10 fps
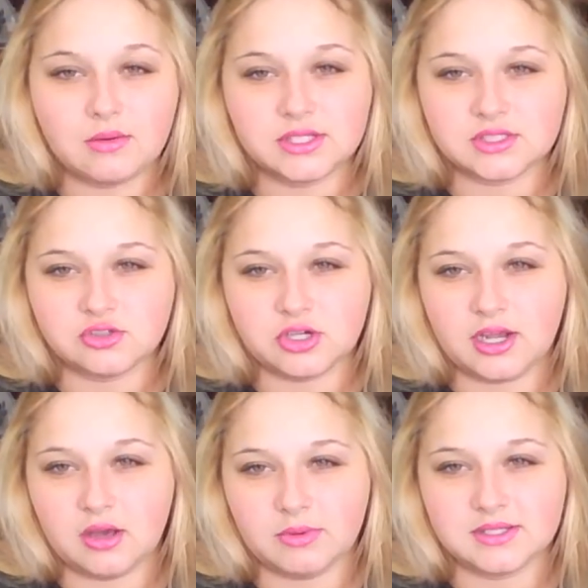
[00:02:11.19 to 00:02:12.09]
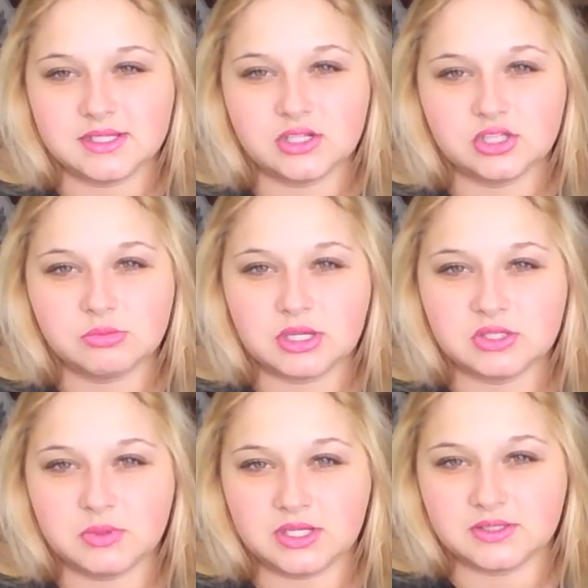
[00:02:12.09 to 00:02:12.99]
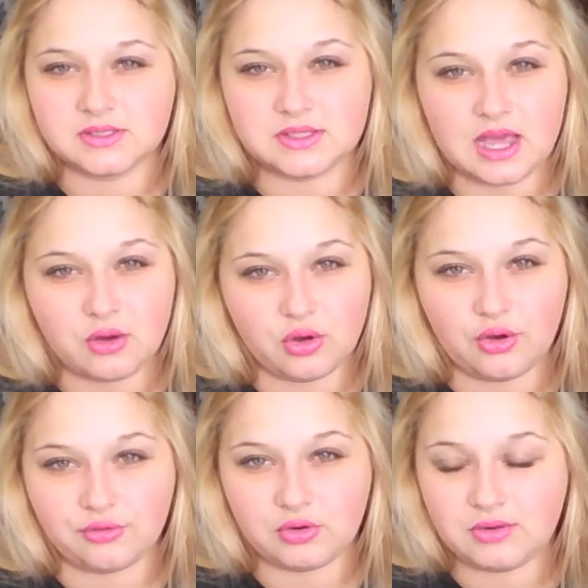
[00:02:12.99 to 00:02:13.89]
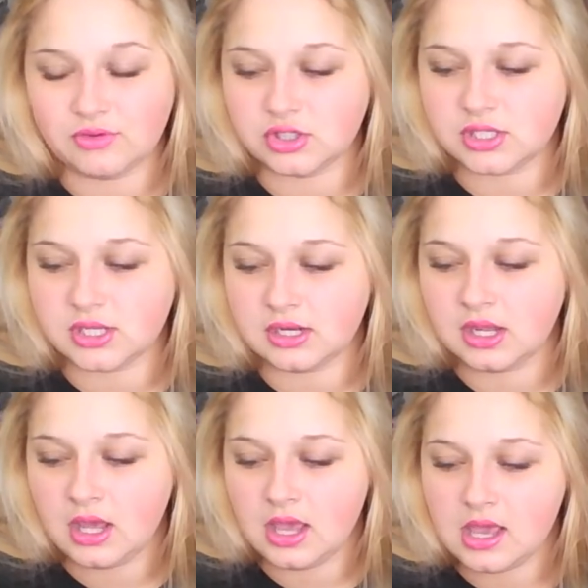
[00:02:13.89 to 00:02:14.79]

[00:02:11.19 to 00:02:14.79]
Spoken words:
it doesn't dry out my skin too much because it's the alcohol-free version,